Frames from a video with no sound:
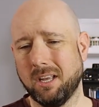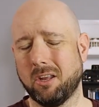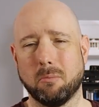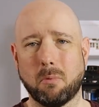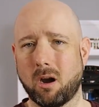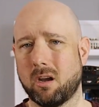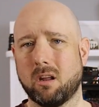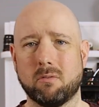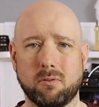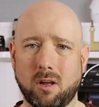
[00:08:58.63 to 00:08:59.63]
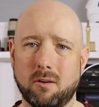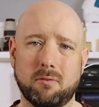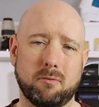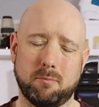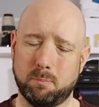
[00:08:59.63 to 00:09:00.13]
you know, marketing
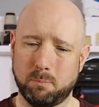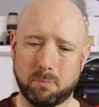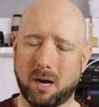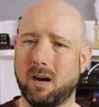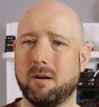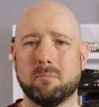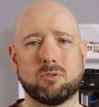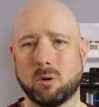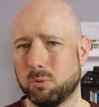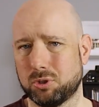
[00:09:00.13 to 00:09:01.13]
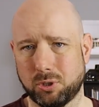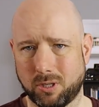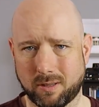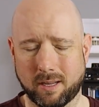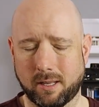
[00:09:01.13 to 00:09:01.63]
fluff, BOM,
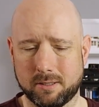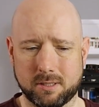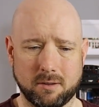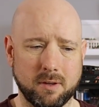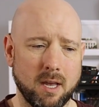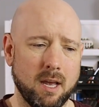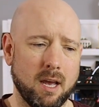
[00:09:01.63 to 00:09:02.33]
troubleshooting, that kind of stuff.